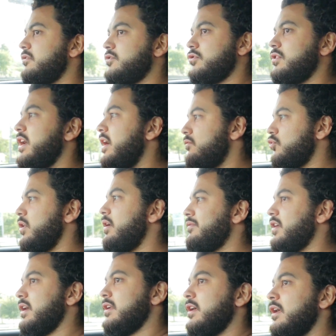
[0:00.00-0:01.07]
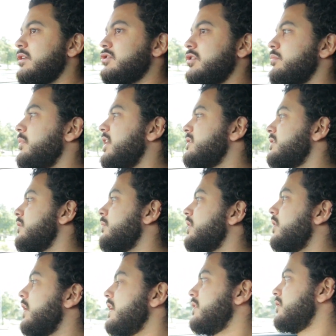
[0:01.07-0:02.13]
So they have to have that, so it makes it a bit
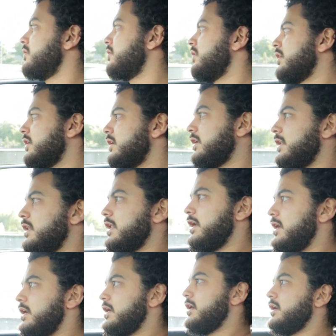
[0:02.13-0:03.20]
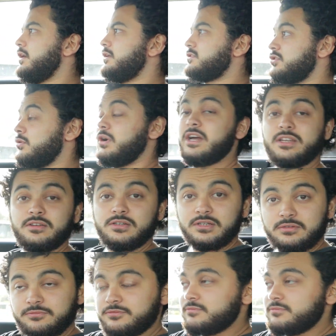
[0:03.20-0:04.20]
lighter. So I don't